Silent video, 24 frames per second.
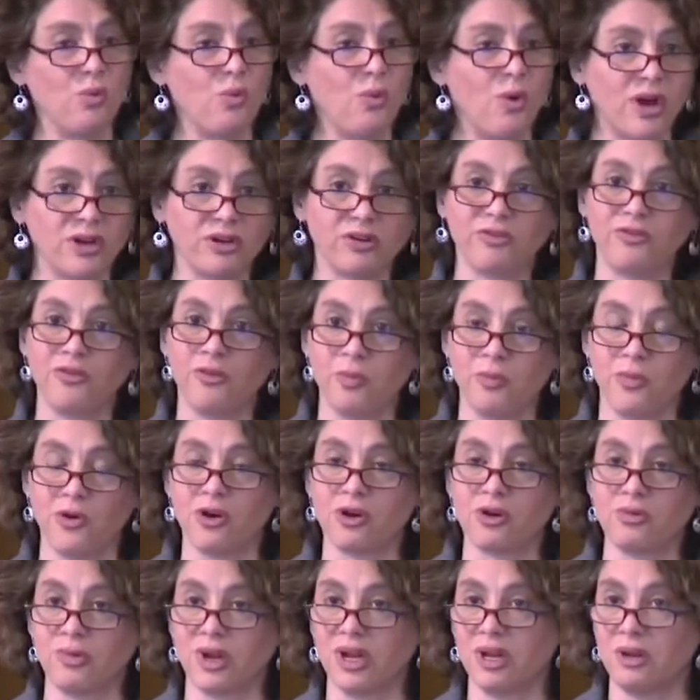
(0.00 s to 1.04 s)
a wonderful
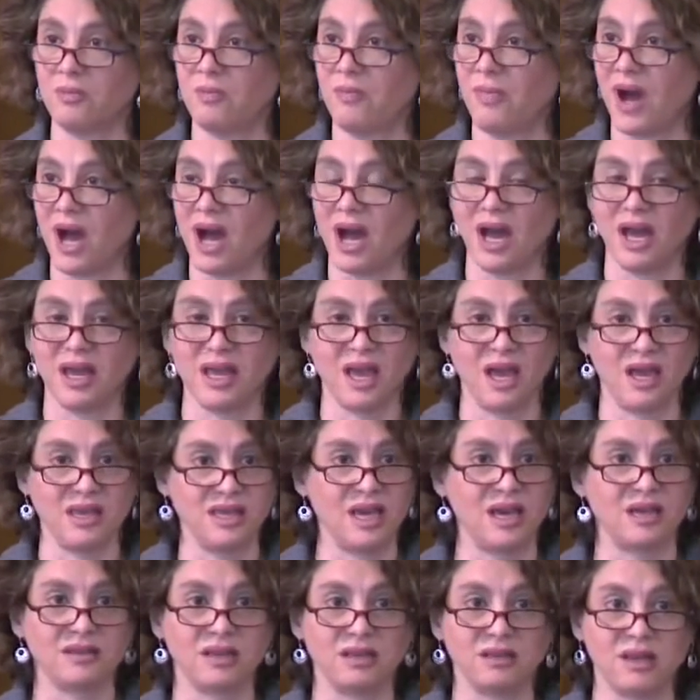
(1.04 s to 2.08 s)
book written by a
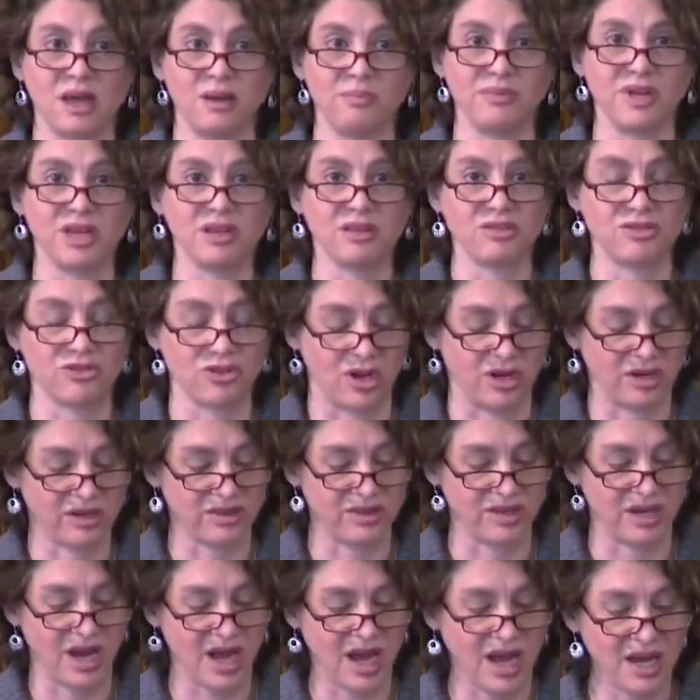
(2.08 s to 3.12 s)
Yale alumnus,
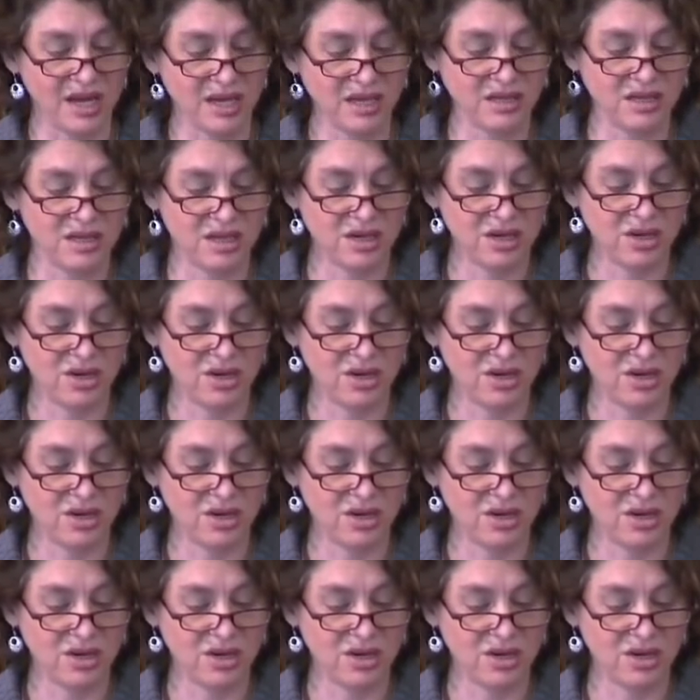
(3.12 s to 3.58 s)
Jonathan Haidt.